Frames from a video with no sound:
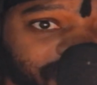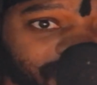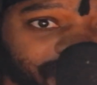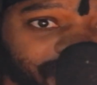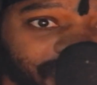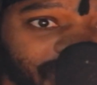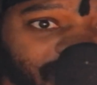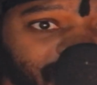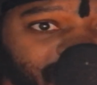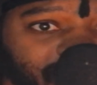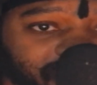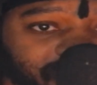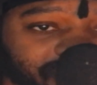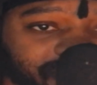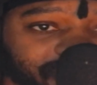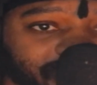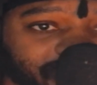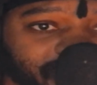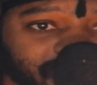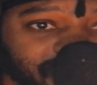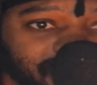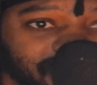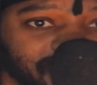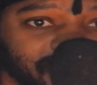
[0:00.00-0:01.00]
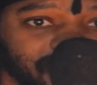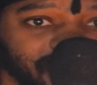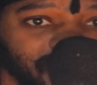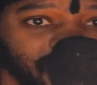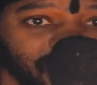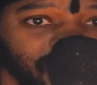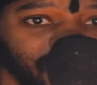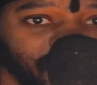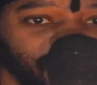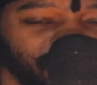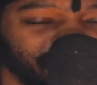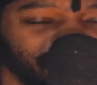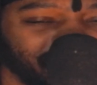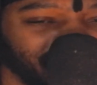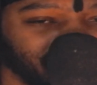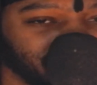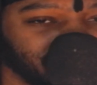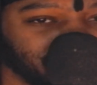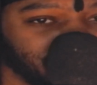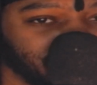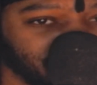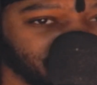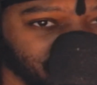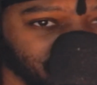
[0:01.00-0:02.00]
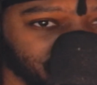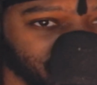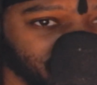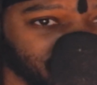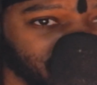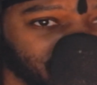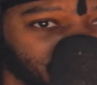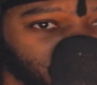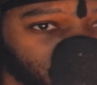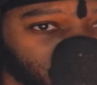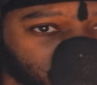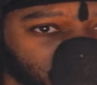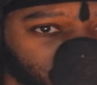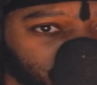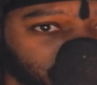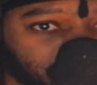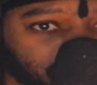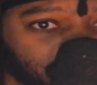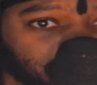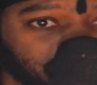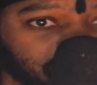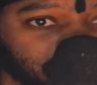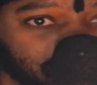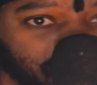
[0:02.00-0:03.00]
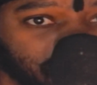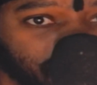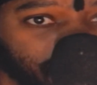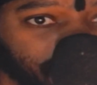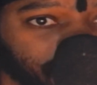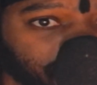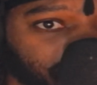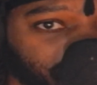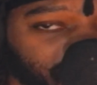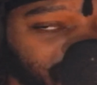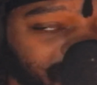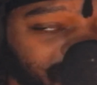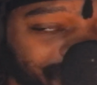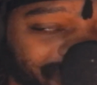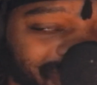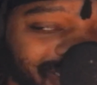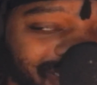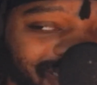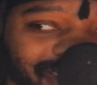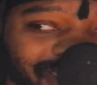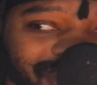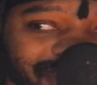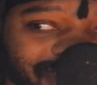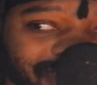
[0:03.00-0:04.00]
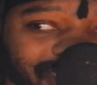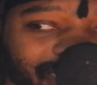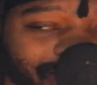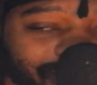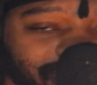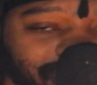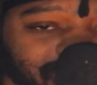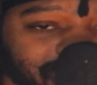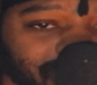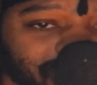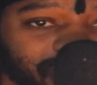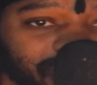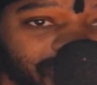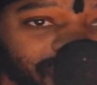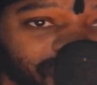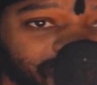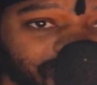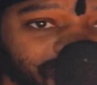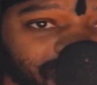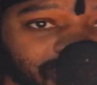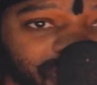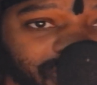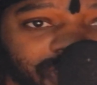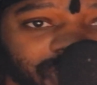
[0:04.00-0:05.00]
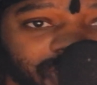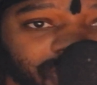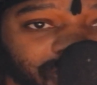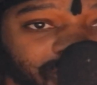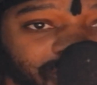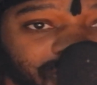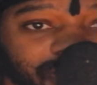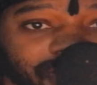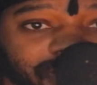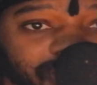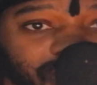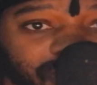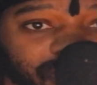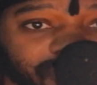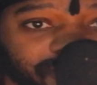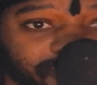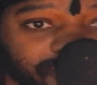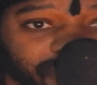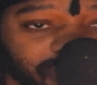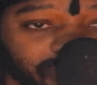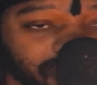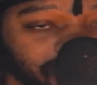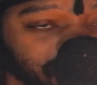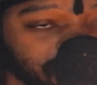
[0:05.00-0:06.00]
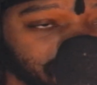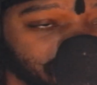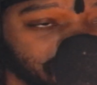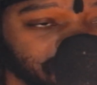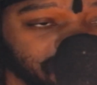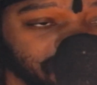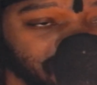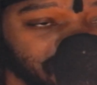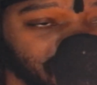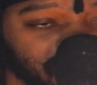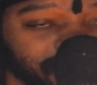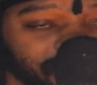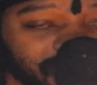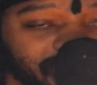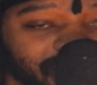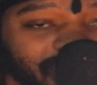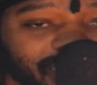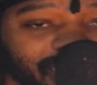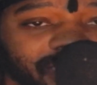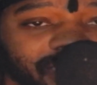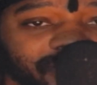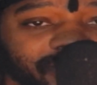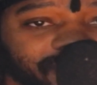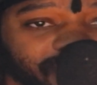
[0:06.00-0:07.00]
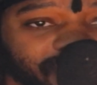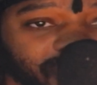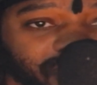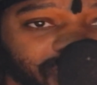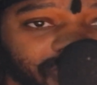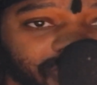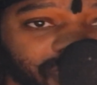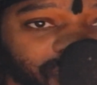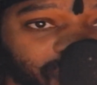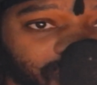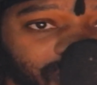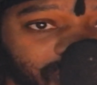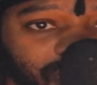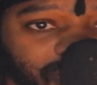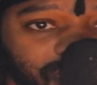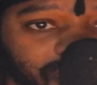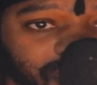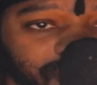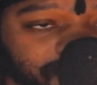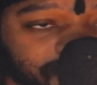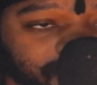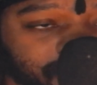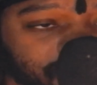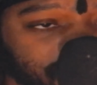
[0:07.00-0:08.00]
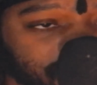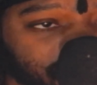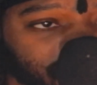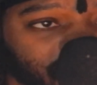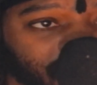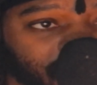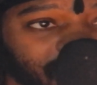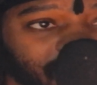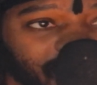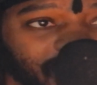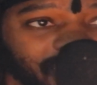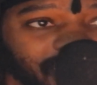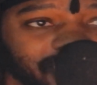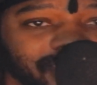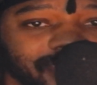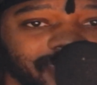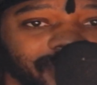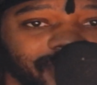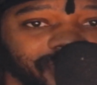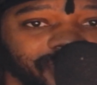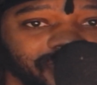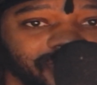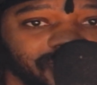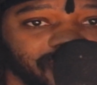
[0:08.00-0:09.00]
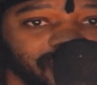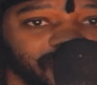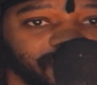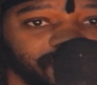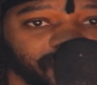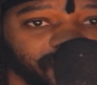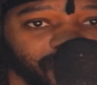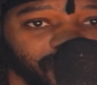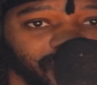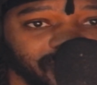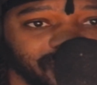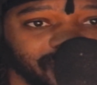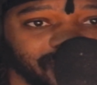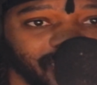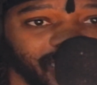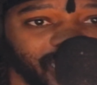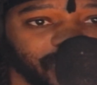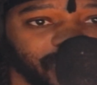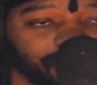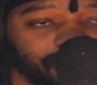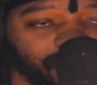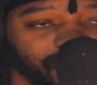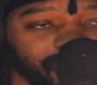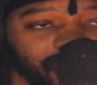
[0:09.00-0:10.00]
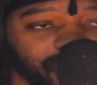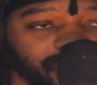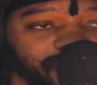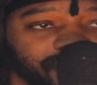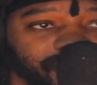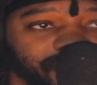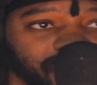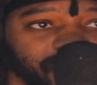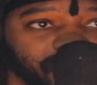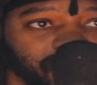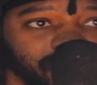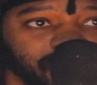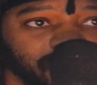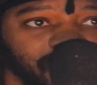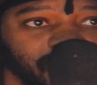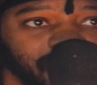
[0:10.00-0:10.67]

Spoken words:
Manifest makes this thing huge, right? Because now someone with a cell phone, could be any phone in the world, has our Self OS app on their phone.